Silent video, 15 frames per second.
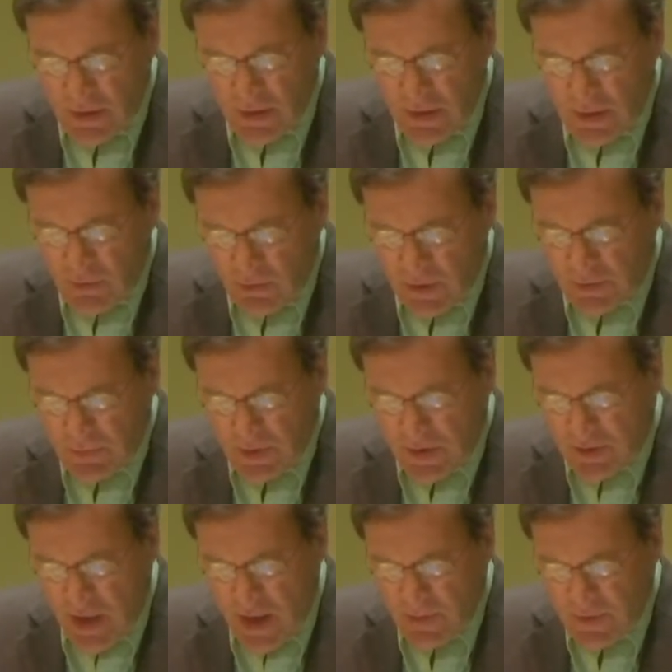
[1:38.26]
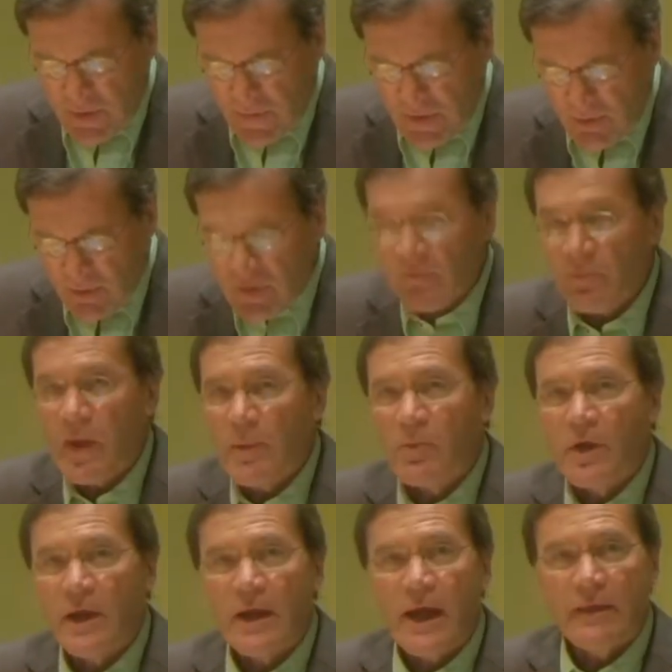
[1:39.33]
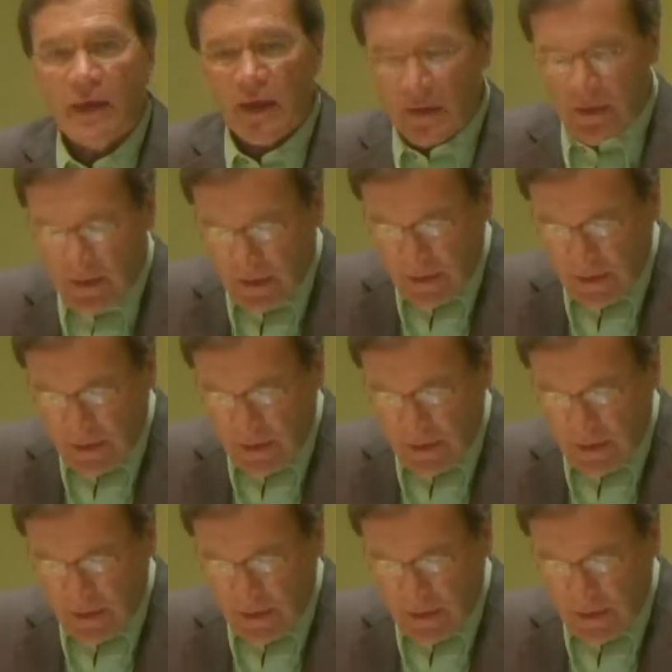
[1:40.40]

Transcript: in order to examine the themes of memory and identity,